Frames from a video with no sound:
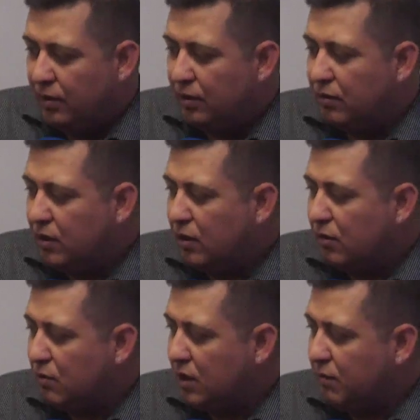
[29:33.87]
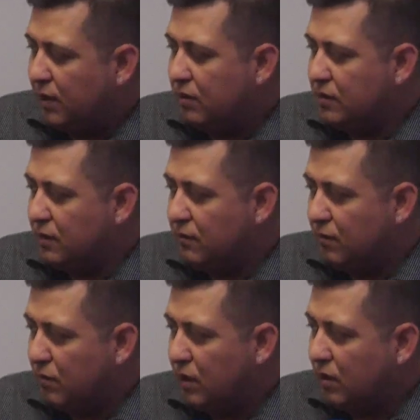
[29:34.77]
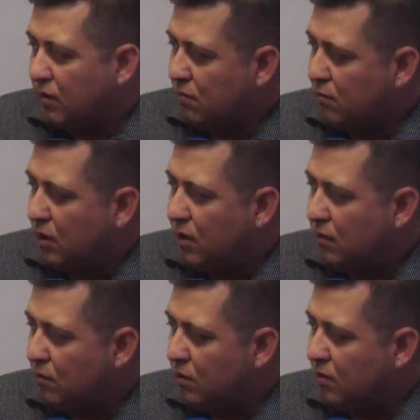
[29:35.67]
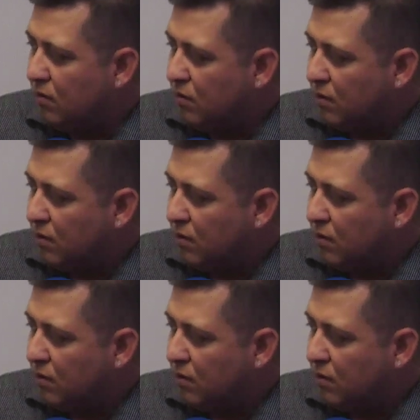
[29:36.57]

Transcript: Do you think you might have picked those up from like your mom or?